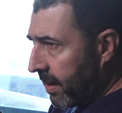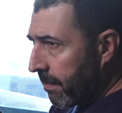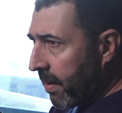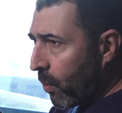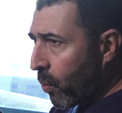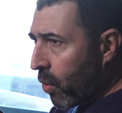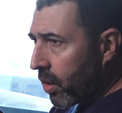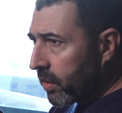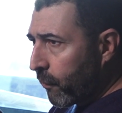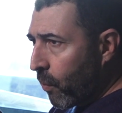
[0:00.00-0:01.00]
But
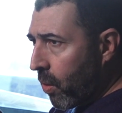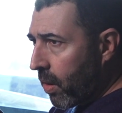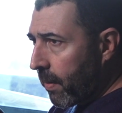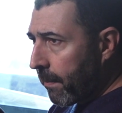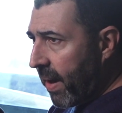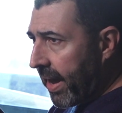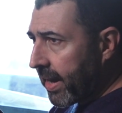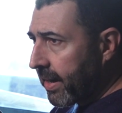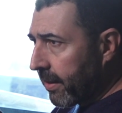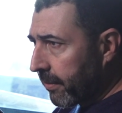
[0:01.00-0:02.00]
worked for
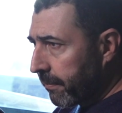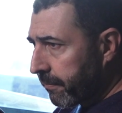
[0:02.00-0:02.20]
Pioneer.